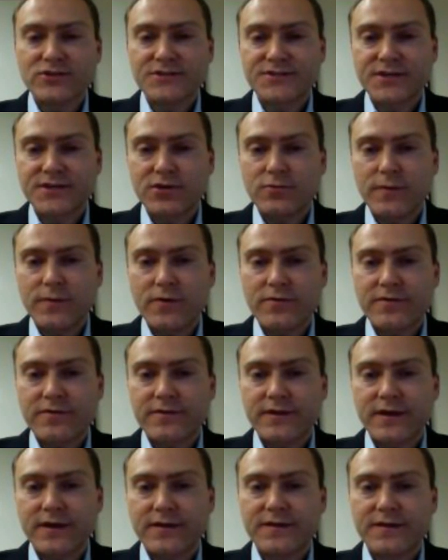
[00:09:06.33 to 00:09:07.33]
pages, so
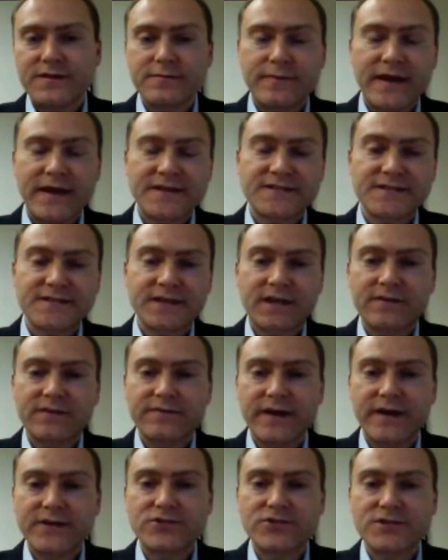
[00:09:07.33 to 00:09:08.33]
both the debates and the
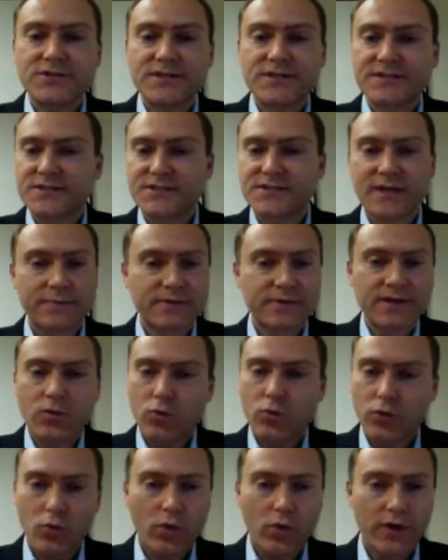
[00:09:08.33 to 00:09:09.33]
conventions. This is
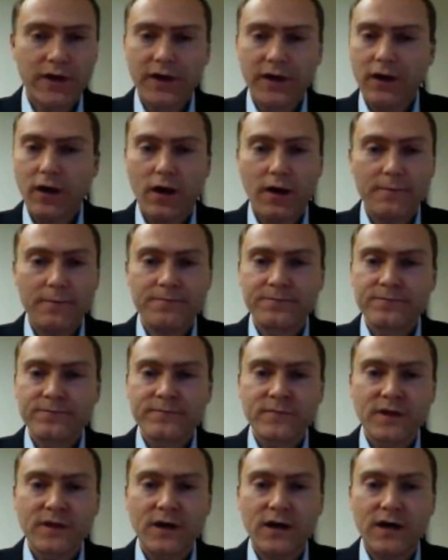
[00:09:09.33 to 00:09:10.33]
something that we're working on.
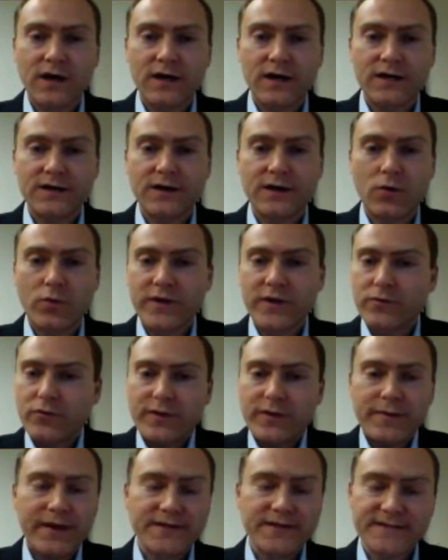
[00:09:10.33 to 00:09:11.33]

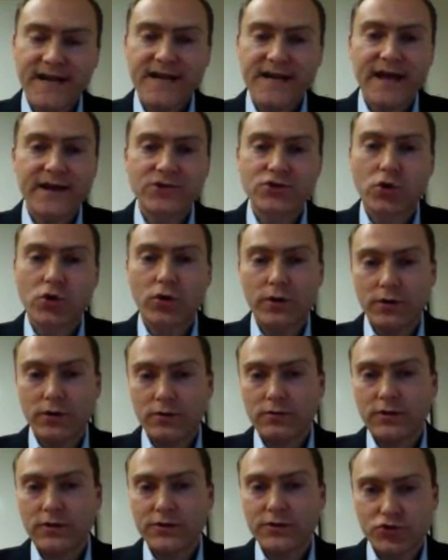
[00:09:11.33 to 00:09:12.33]
We maintain
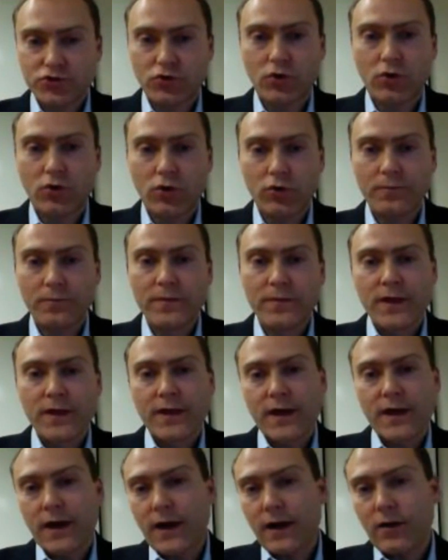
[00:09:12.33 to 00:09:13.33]
editorial control.
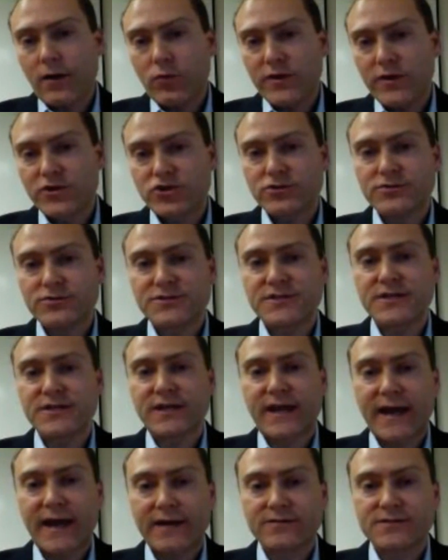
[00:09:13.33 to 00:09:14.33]
We choose
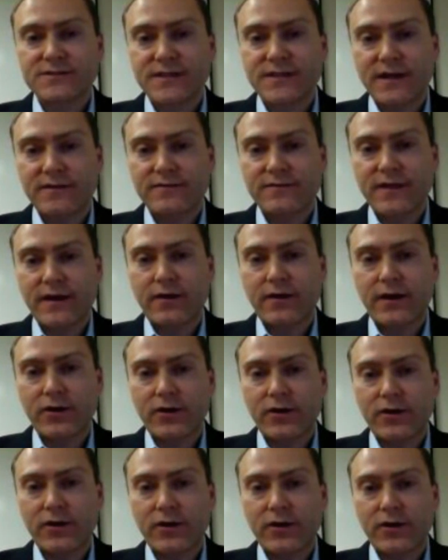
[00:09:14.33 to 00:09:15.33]
the accounts that
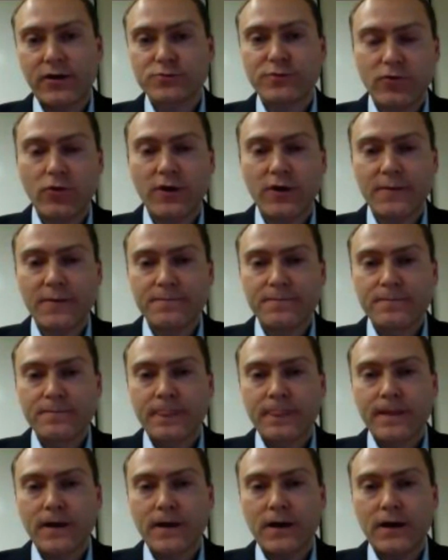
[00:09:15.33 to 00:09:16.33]
are eligible for
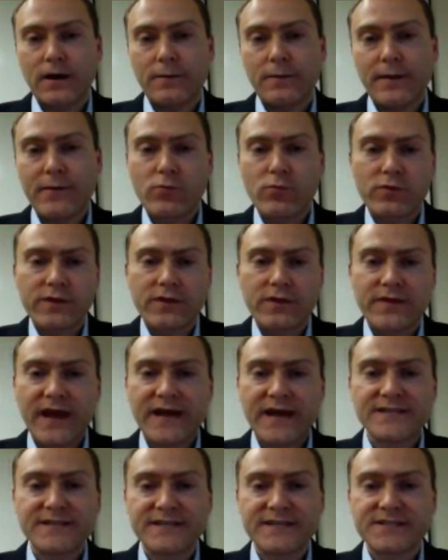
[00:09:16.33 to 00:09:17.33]
it. And
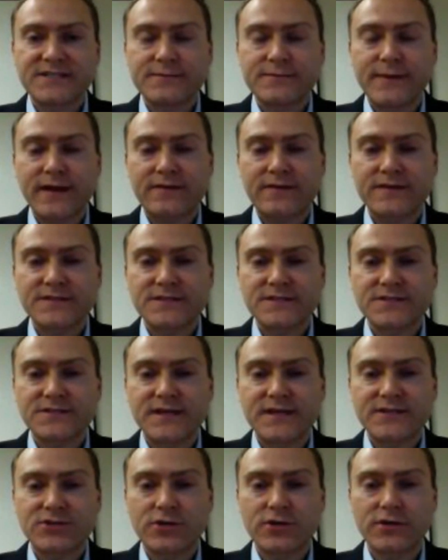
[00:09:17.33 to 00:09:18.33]
the idea is to make this
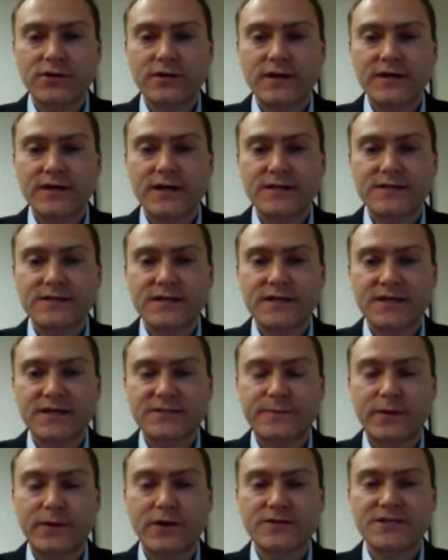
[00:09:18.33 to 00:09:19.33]
as good an
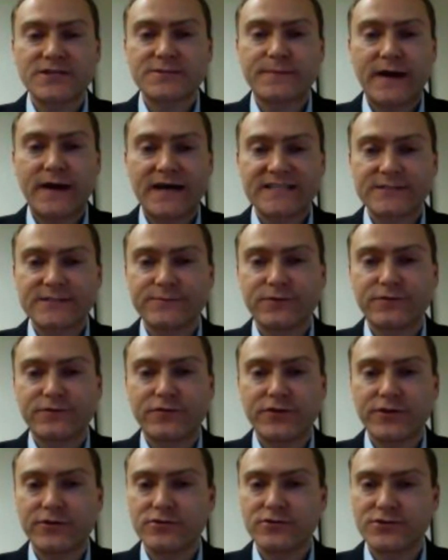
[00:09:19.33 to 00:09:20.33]
experience as possible
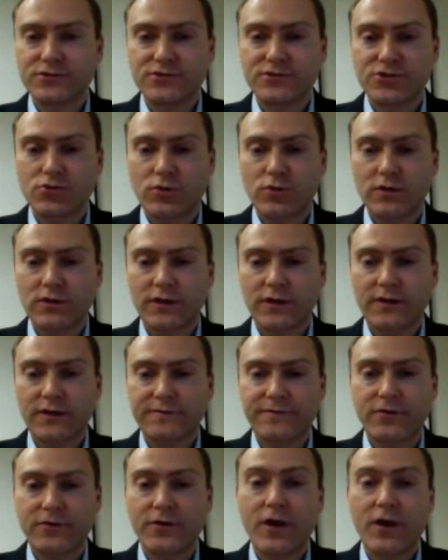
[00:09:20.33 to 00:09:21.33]
for users who are
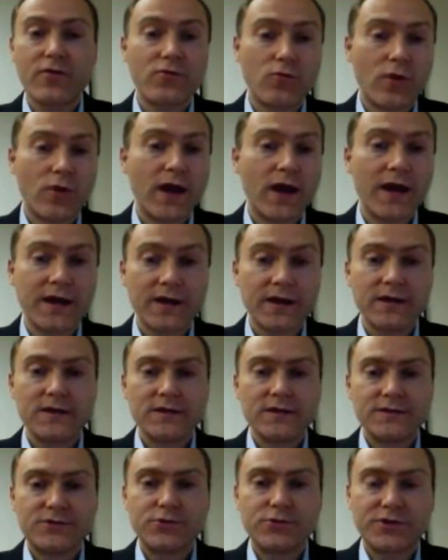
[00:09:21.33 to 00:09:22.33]
looking for another way
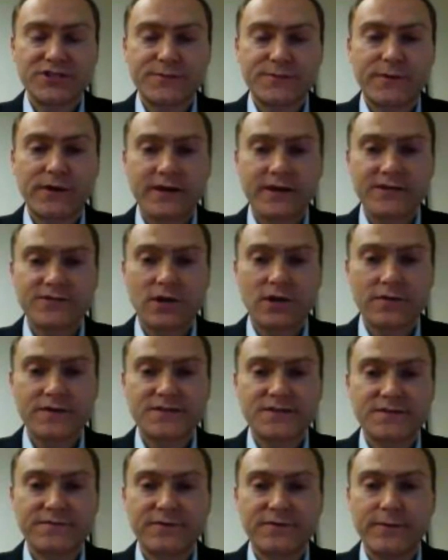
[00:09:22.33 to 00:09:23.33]
to experience all
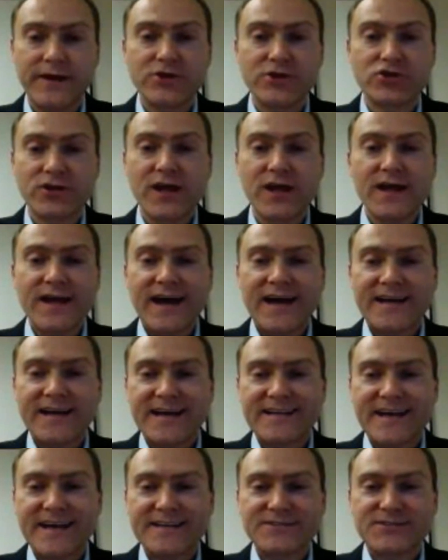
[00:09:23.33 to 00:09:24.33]
this information.
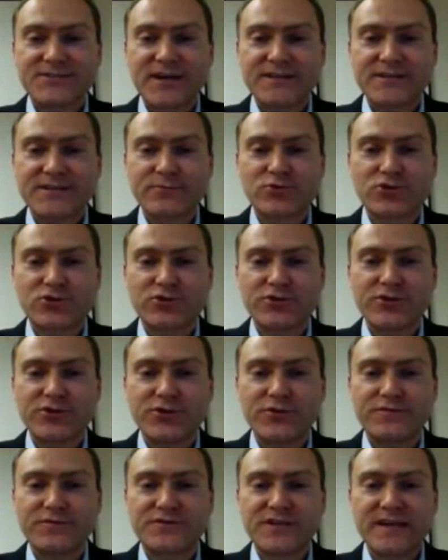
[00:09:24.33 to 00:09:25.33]
As I'm sure
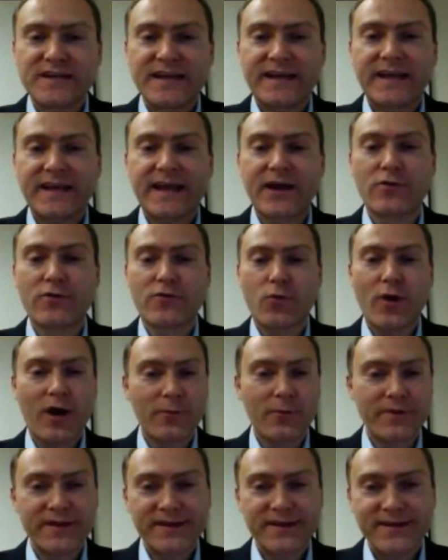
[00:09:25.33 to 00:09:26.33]
you've seen, it can get
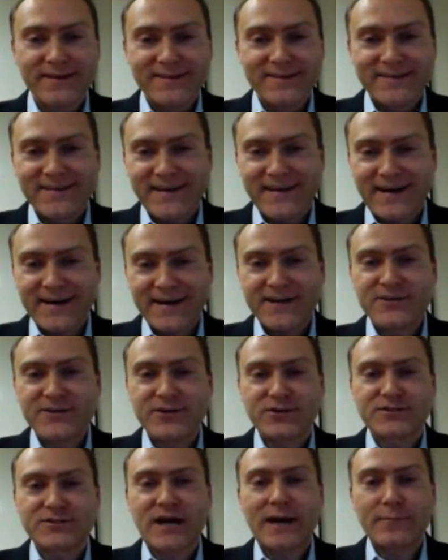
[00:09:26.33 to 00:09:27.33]
overwhelming in
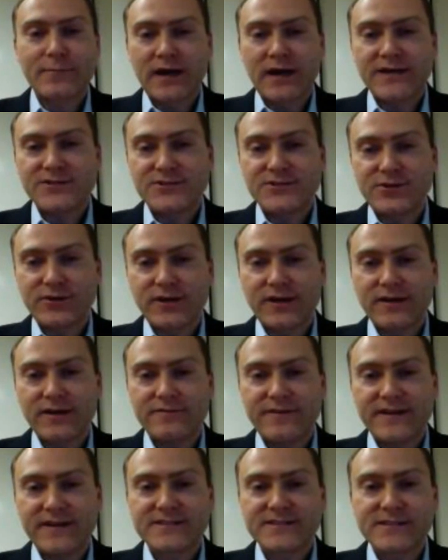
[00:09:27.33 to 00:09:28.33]
your timeline
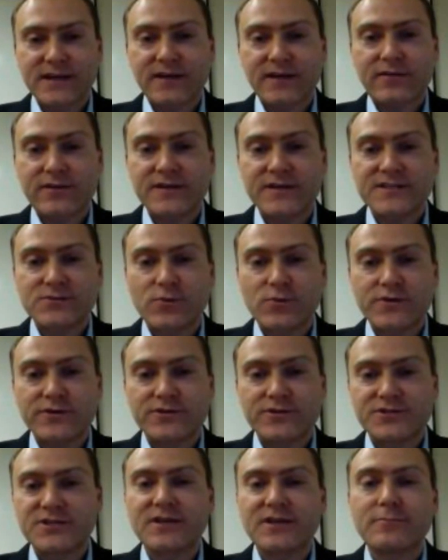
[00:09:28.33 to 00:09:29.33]
during events like this
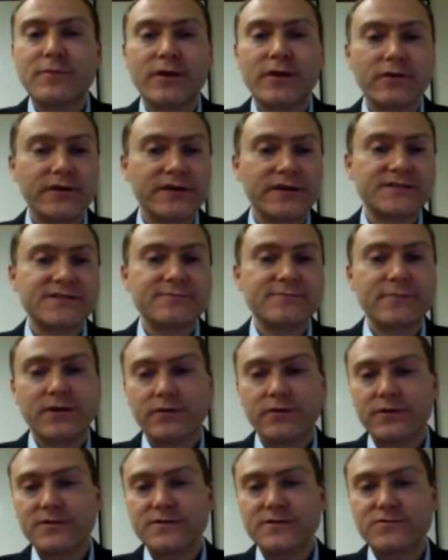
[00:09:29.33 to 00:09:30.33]
when you're seeing millions and
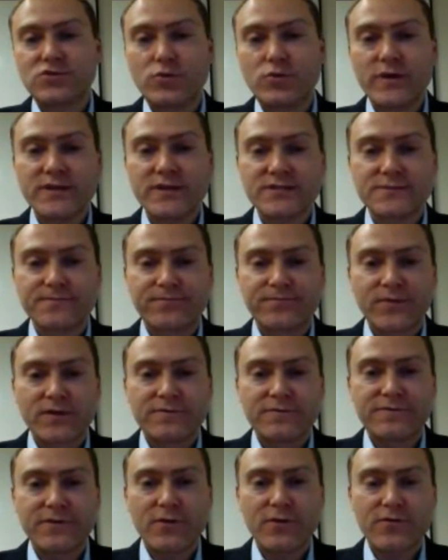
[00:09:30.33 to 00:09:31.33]
millions of tweets
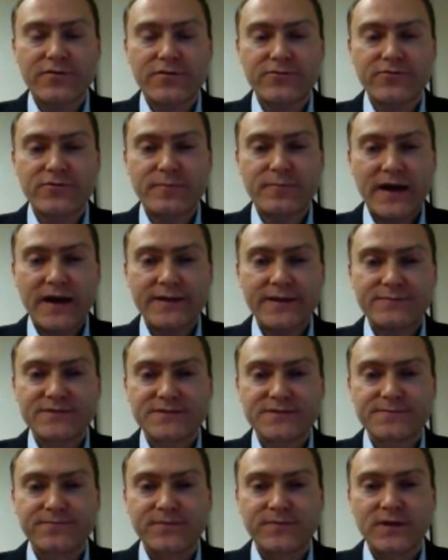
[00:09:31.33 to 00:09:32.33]
flow through the
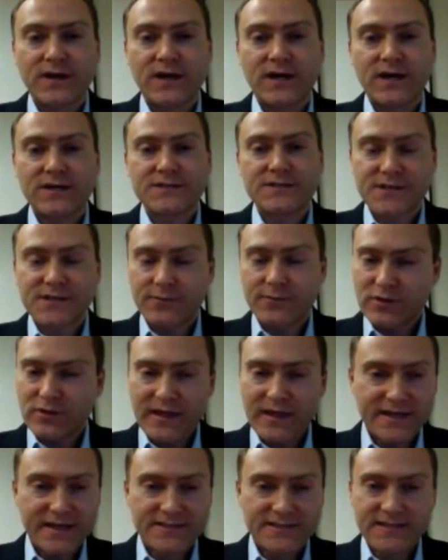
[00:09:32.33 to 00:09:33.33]
pipes, some
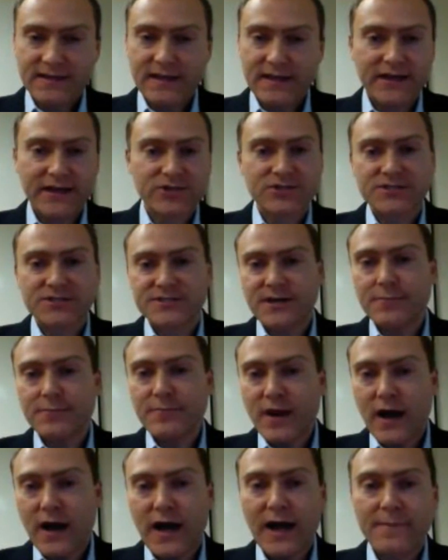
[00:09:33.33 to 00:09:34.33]
related to the election,
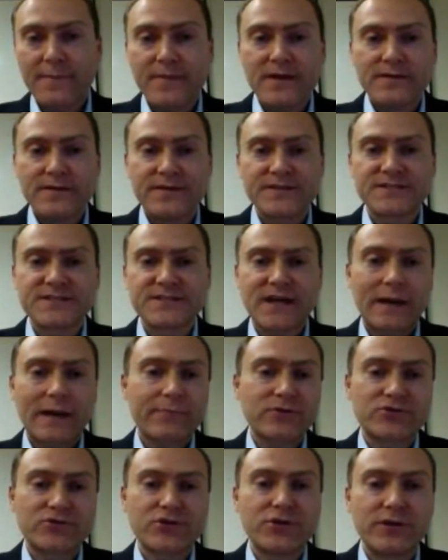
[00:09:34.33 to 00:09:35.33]
some not. This is an
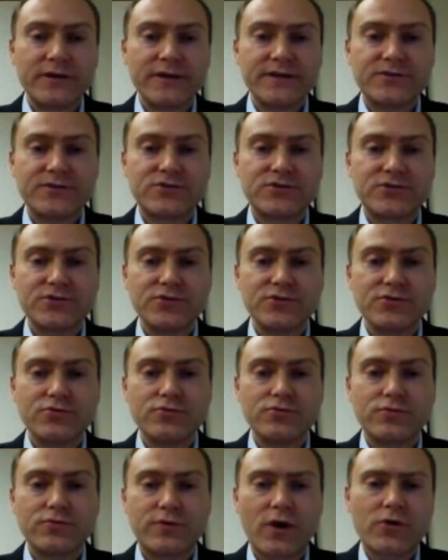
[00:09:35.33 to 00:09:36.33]
opportunity
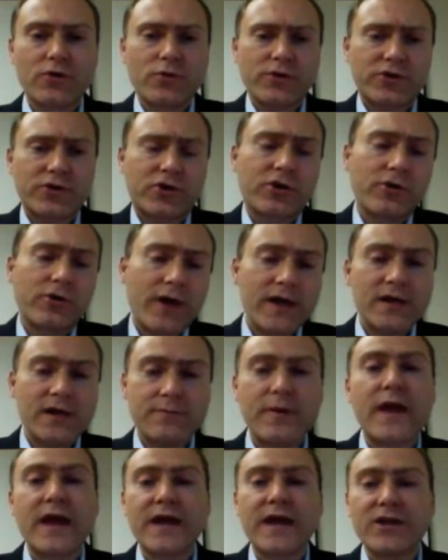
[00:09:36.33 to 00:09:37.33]
to go to a
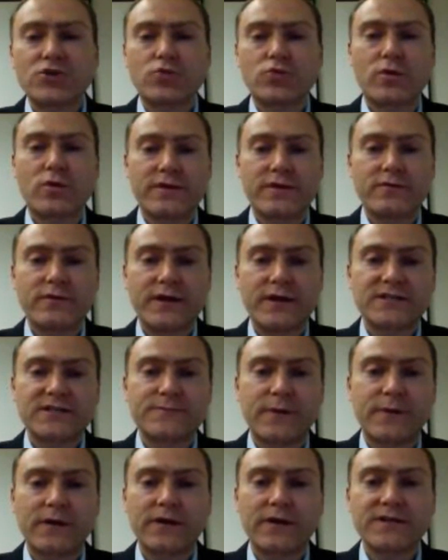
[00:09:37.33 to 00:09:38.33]
curated page where the
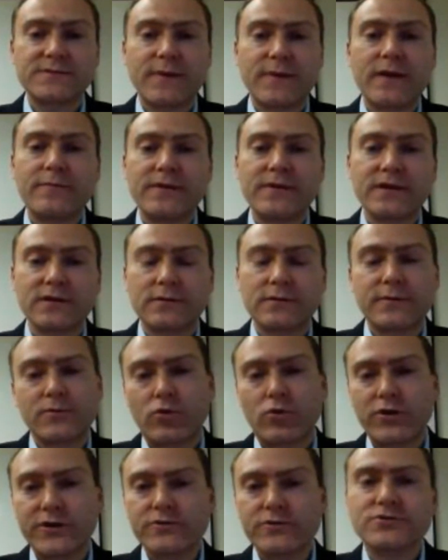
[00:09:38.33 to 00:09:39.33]
experience might be a little
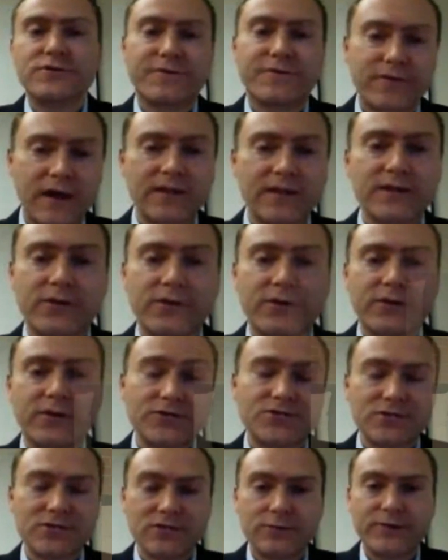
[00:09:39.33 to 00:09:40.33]
bit more user-friendly or
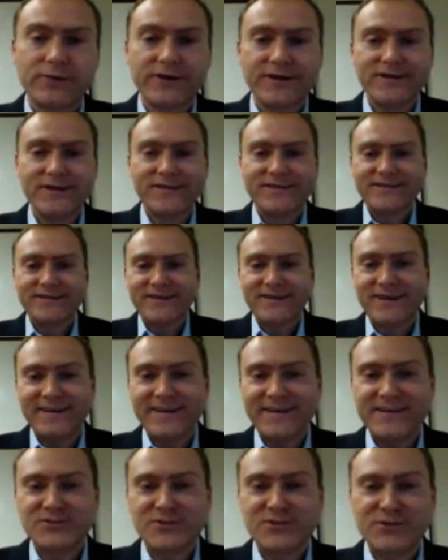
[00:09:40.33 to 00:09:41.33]
at least a little bit
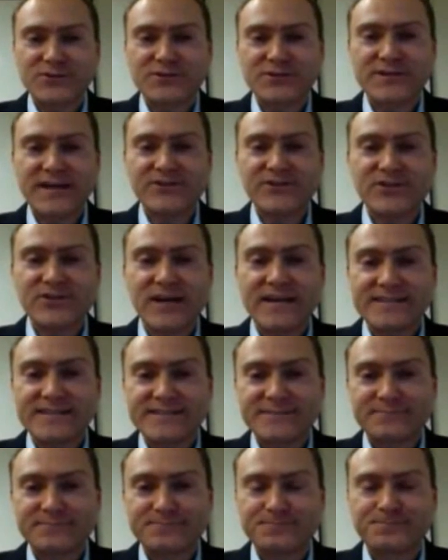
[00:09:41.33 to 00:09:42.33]
easier to
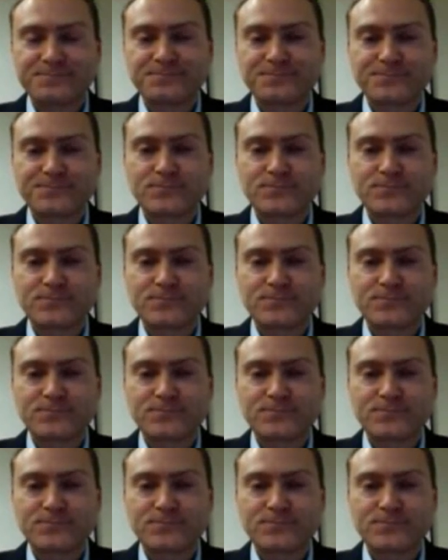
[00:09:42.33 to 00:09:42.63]
digest.